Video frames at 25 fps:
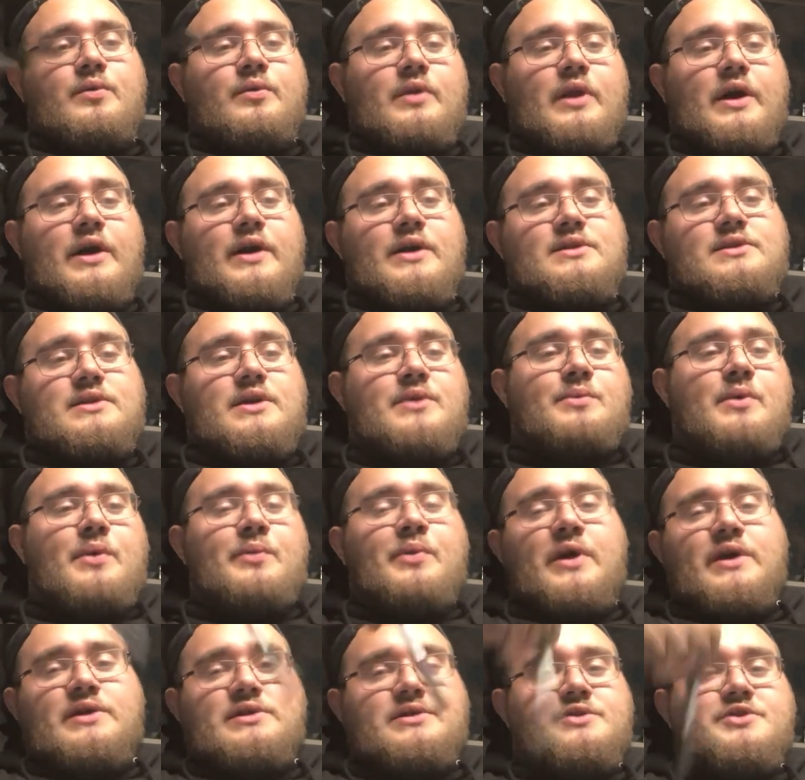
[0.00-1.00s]
like I said, my
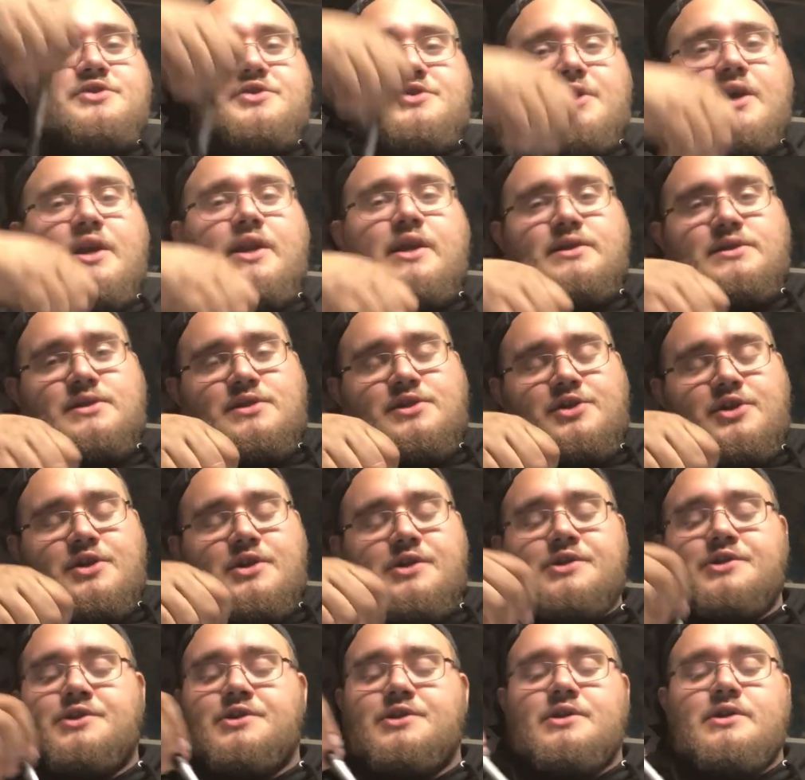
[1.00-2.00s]
passenger side hasn't
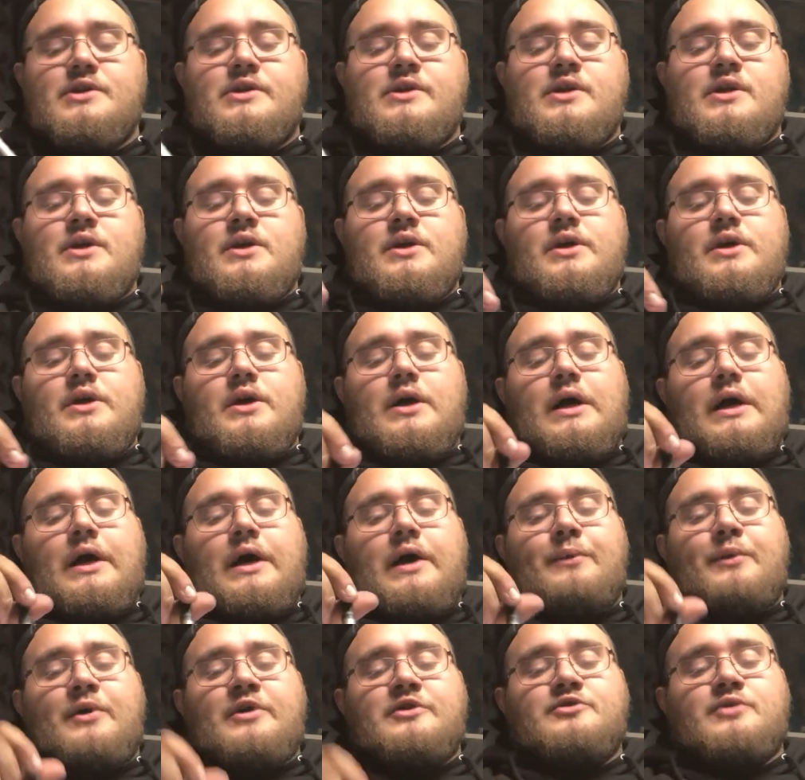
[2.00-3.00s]
changed.
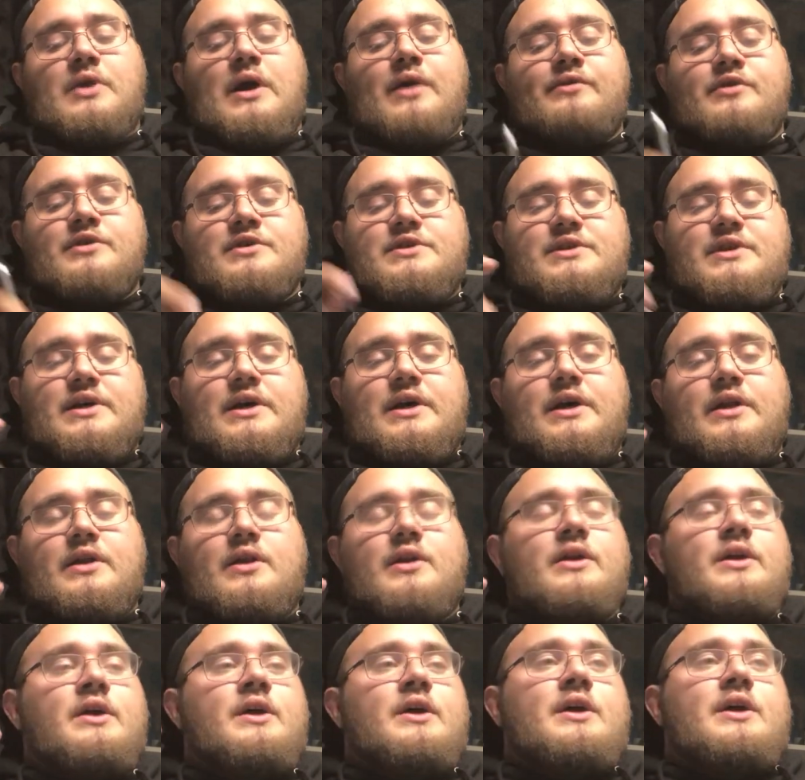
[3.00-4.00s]
My driver's
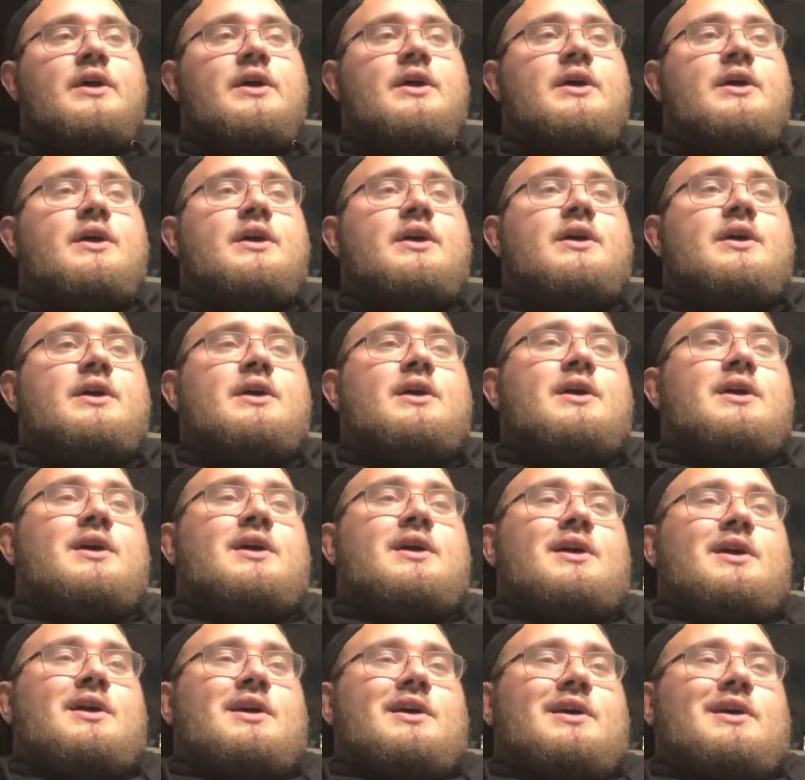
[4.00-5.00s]
side,
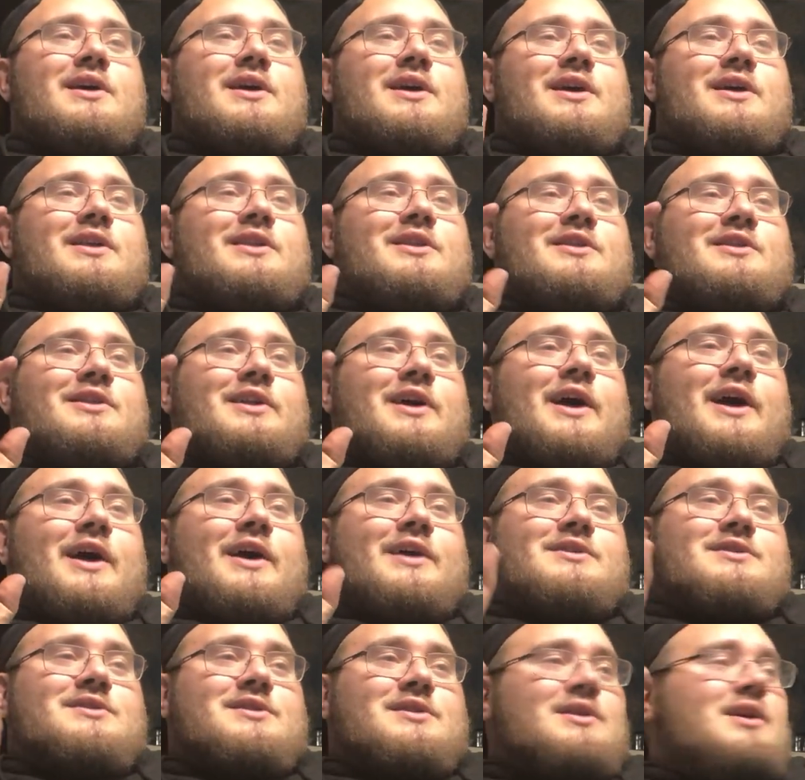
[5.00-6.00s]
in the
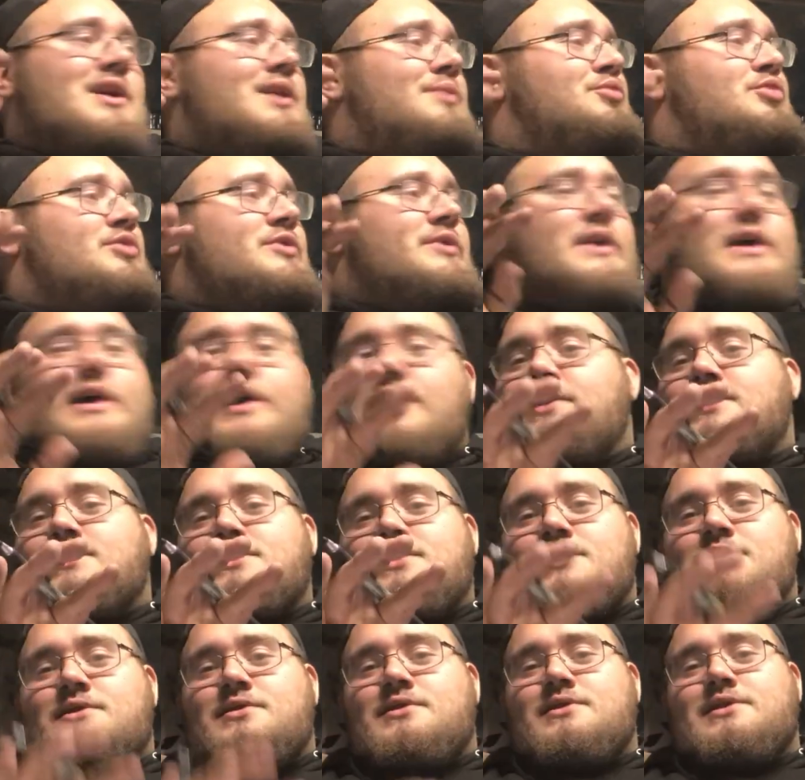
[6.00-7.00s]
last couple
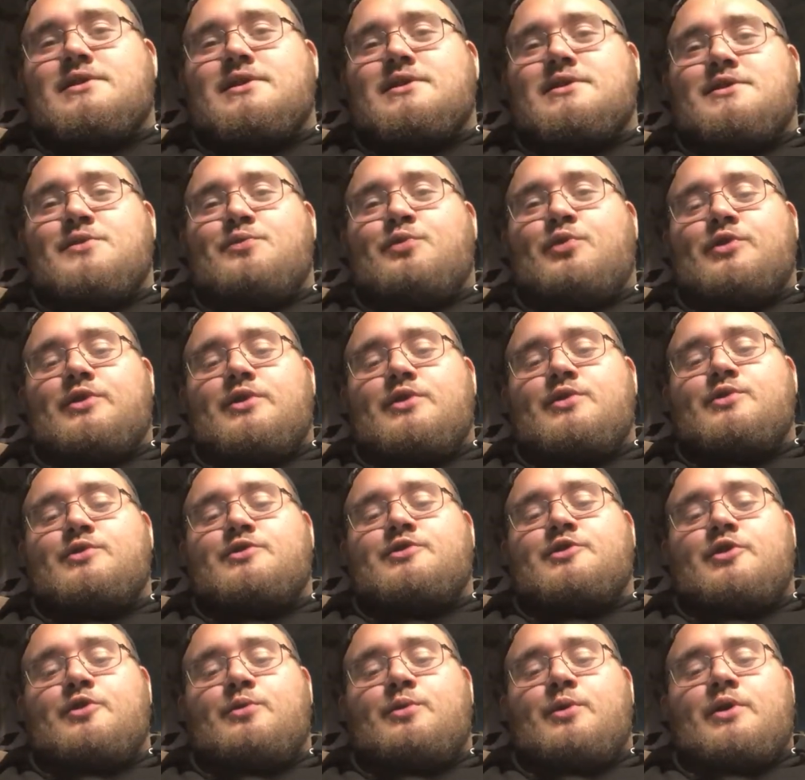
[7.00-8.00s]
days since I put the new
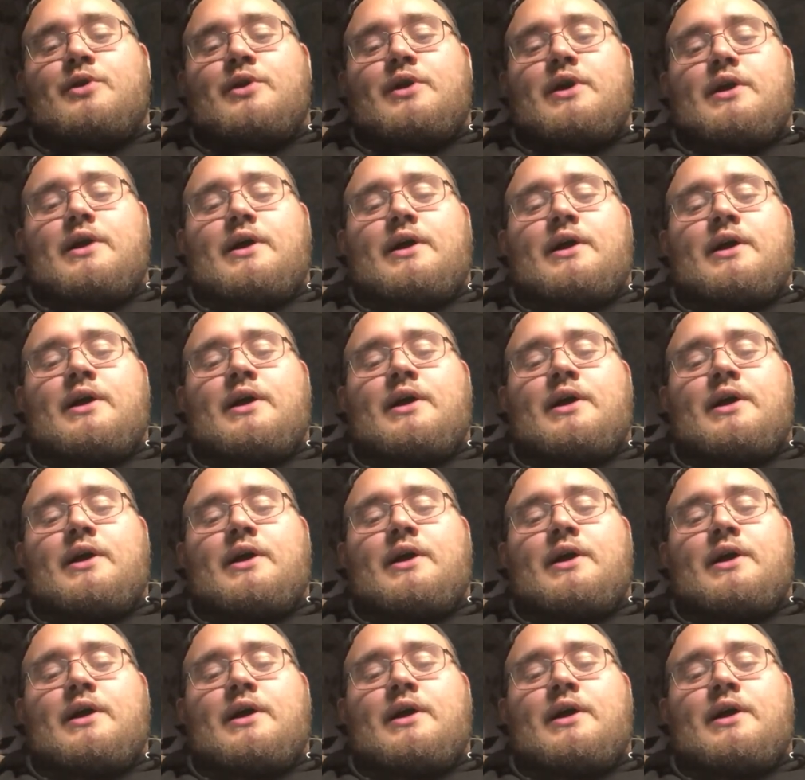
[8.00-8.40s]
turbo kit